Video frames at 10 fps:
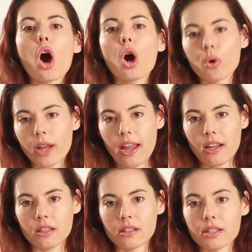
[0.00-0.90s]
Okay,
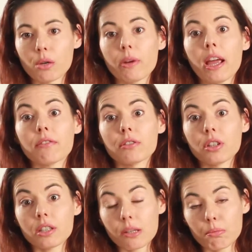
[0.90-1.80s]
so we have
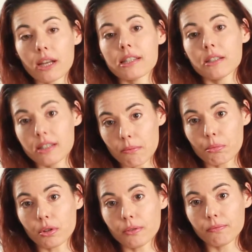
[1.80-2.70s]
looked at present
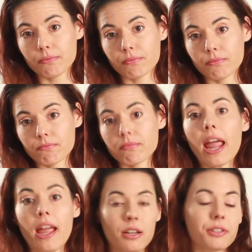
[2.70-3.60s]
simple
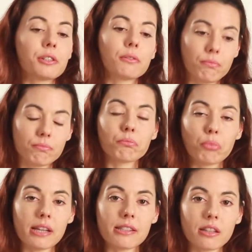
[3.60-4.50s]
and
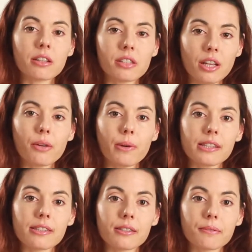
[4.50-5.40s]
present
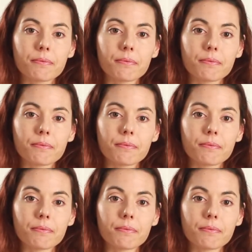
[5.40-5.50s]
continuous.